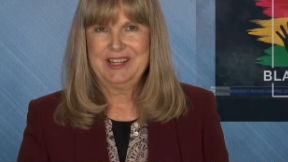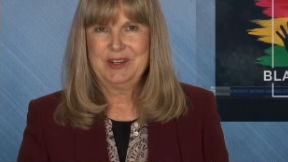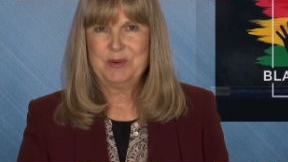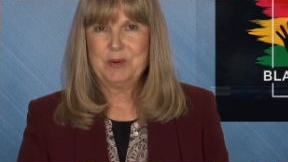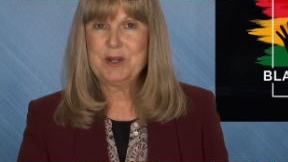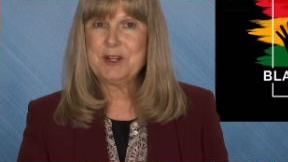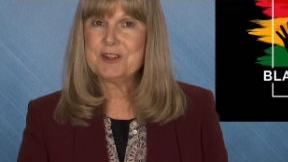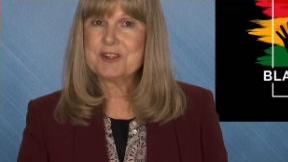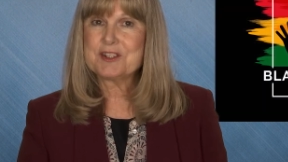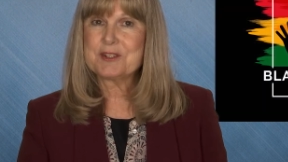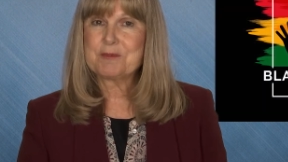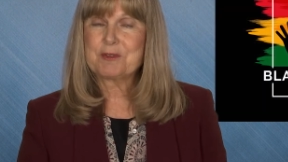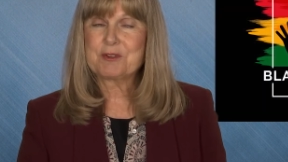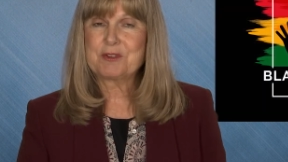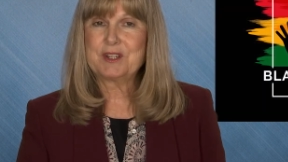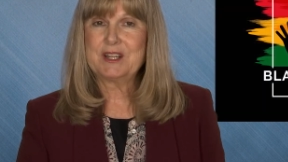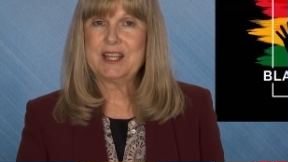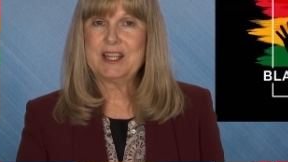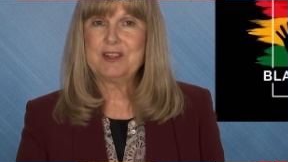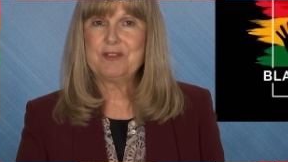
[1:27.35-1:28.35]
What are some
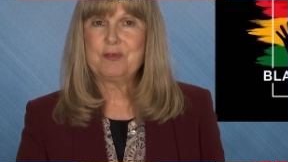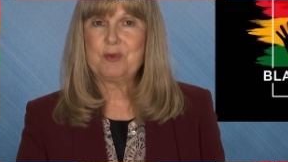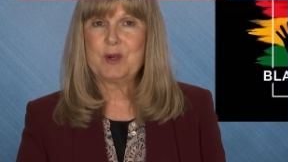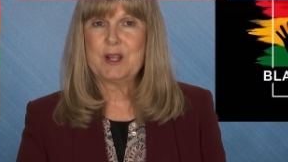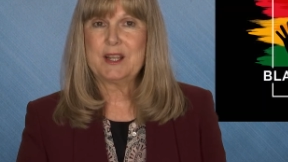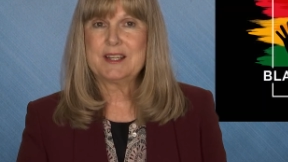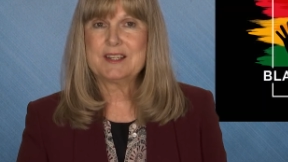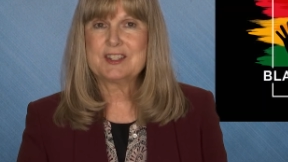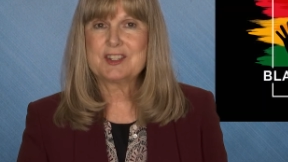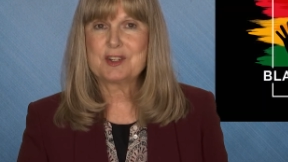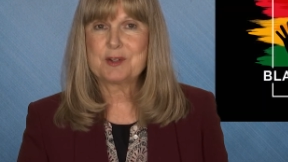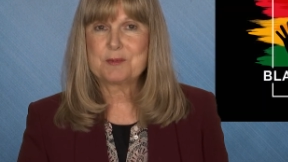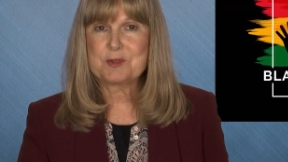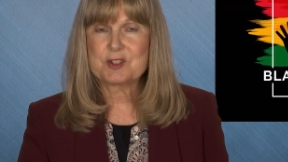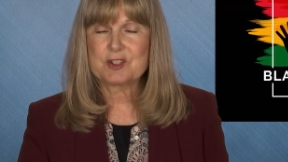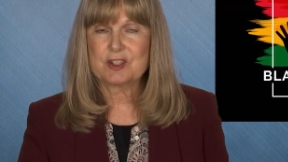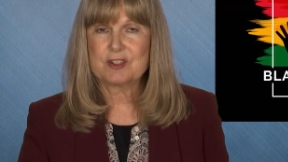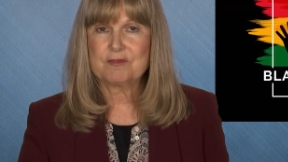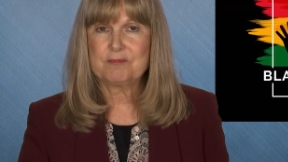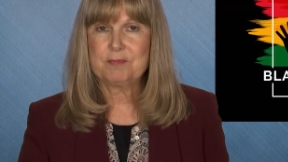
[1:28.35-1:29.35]
creative ways to
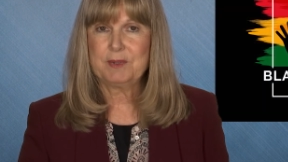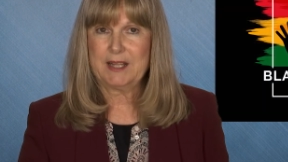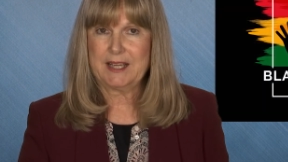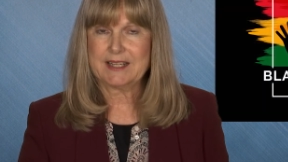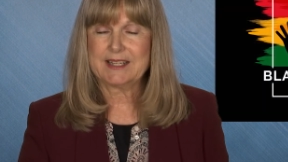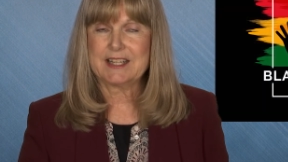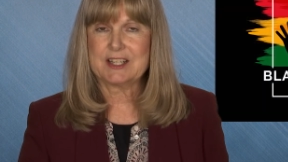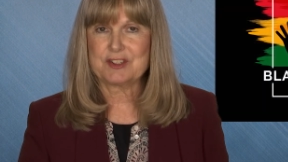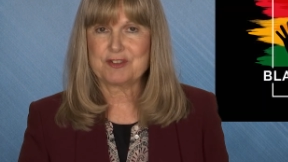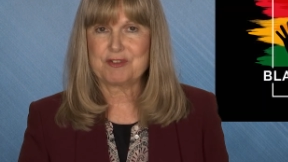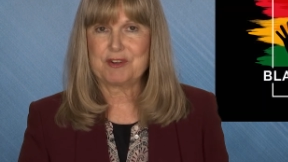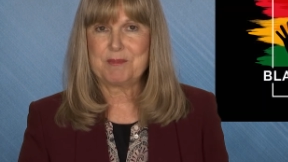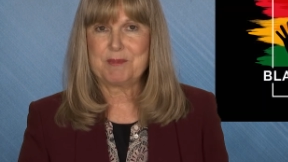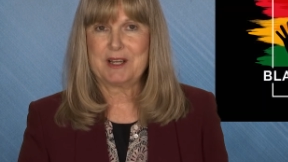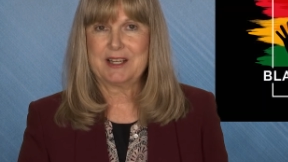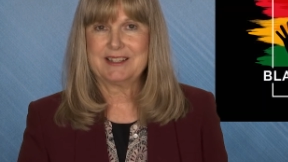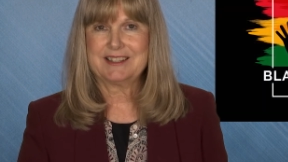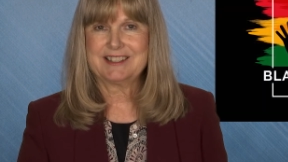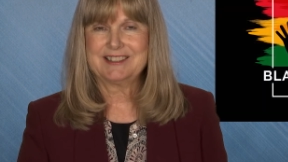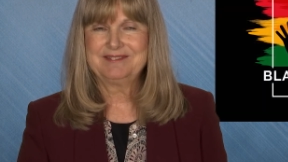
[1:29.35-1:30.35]
observe Black History
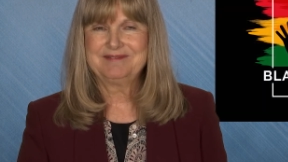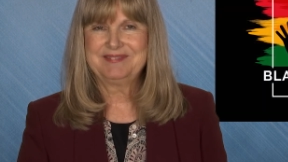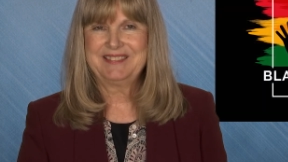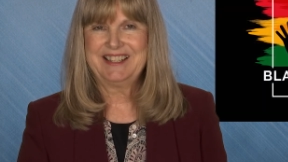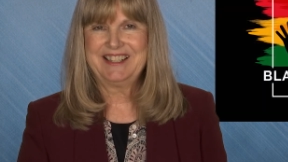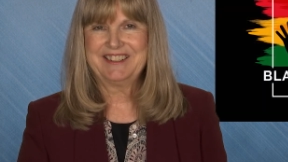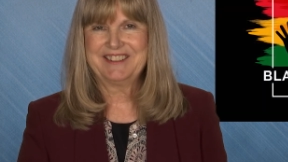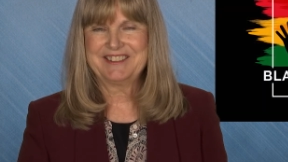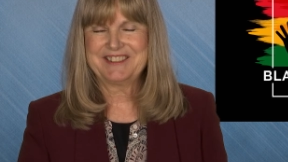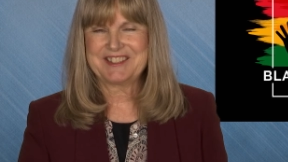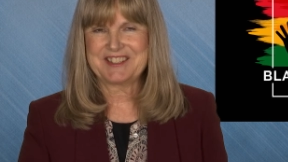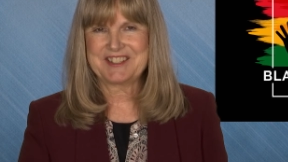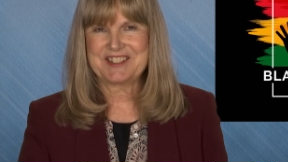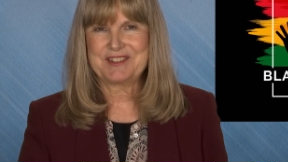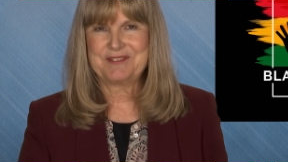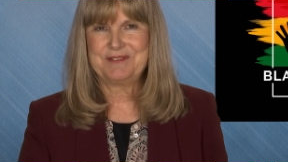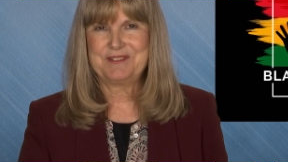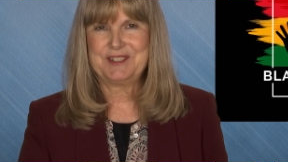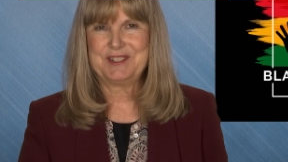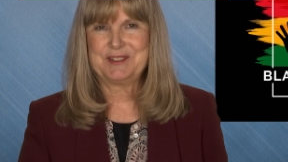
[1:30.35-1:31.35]
Month? Here are just
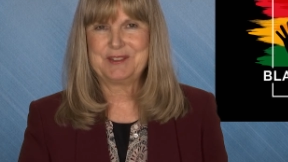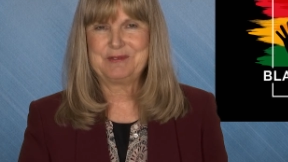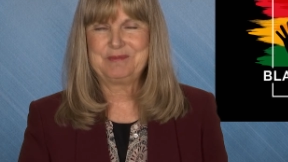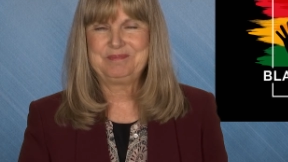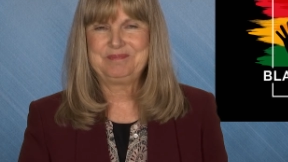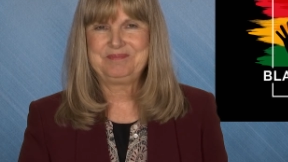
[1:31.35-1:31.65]
a few.